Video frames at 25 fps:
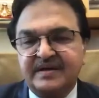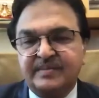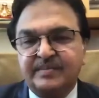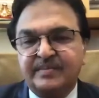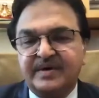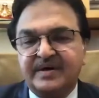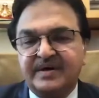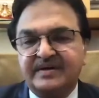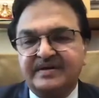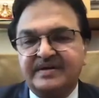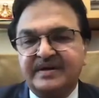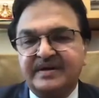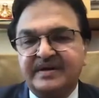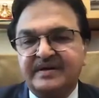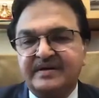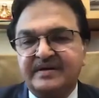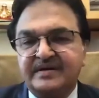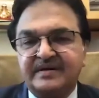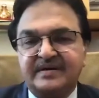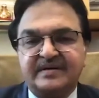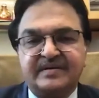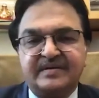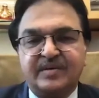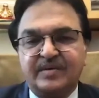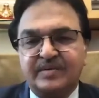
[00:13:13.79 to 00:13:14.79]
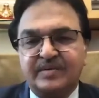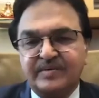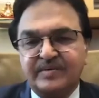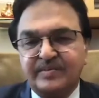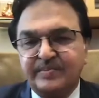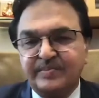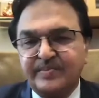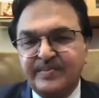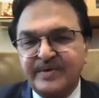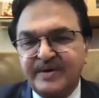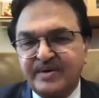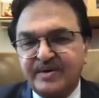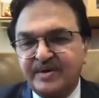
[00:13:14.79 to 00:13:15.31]
but then
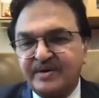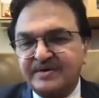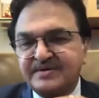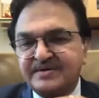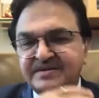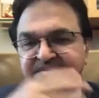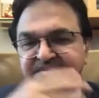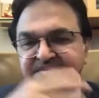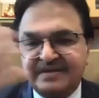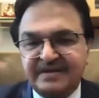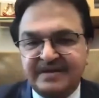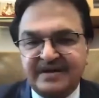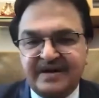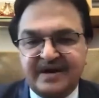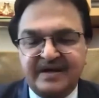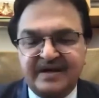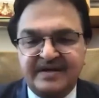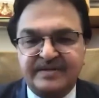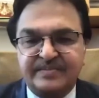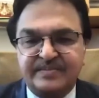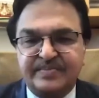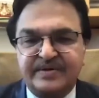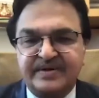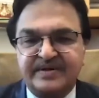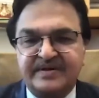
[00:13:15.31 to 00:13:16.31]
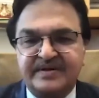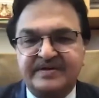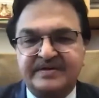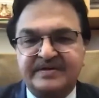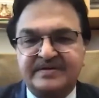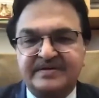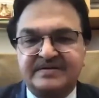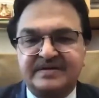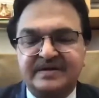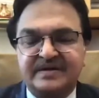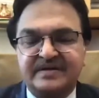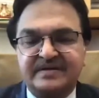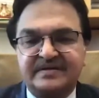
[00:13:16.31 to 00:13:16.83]
because it's an entrepreneur
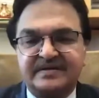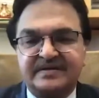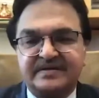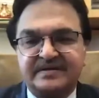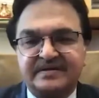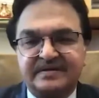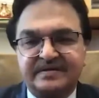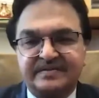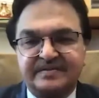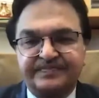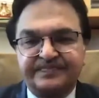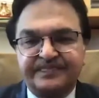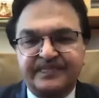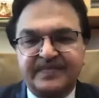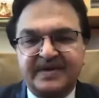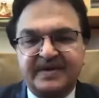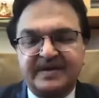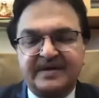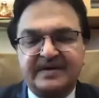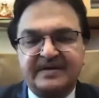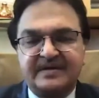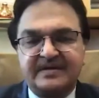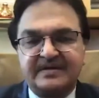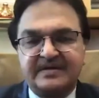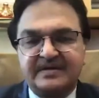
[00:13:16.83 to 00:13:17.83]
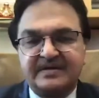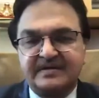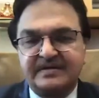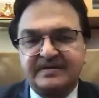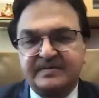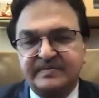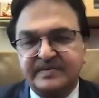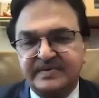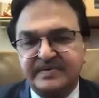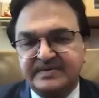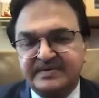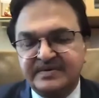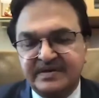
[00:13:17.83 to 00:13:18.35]
center
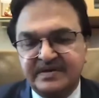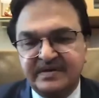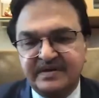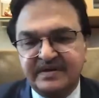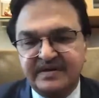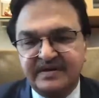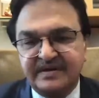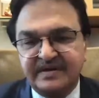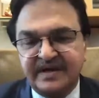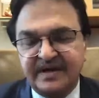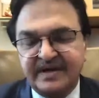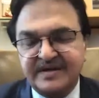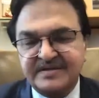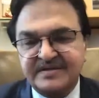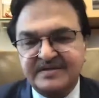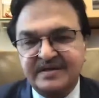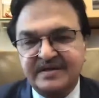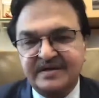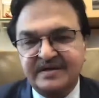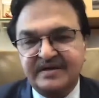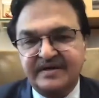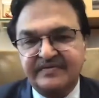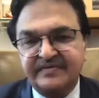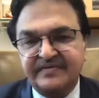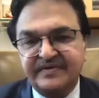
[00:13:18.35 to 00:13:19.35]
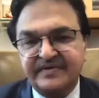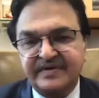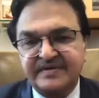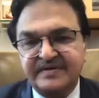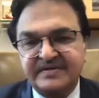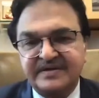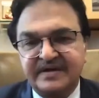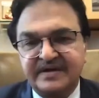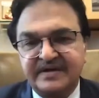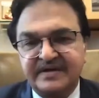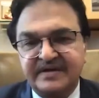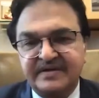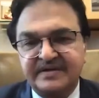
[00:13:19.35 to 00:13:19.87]
and which is a national referral
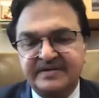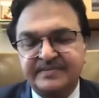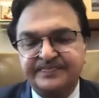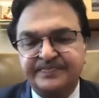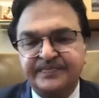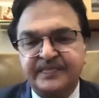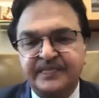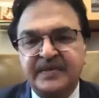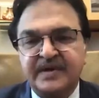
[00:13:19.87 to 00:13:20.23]
center,